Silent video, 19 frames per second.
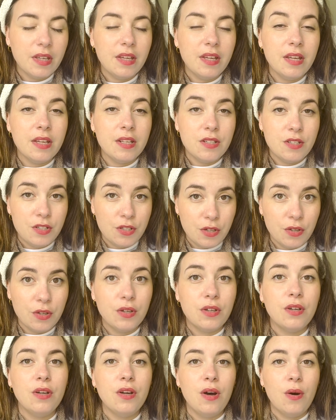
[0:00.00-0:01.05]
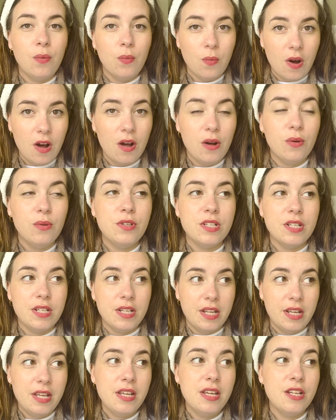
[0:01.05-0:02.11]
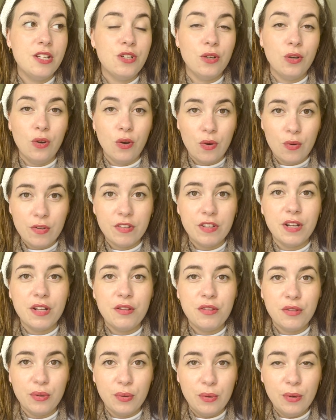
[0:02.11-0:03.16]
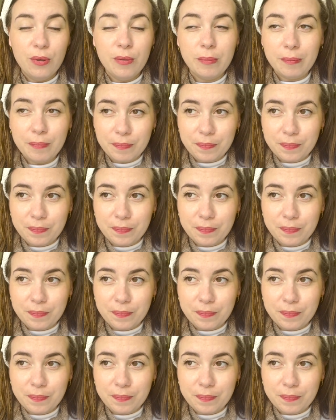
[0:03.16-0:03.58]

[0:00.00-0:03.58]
It took a while to knit. It took longer than I thought.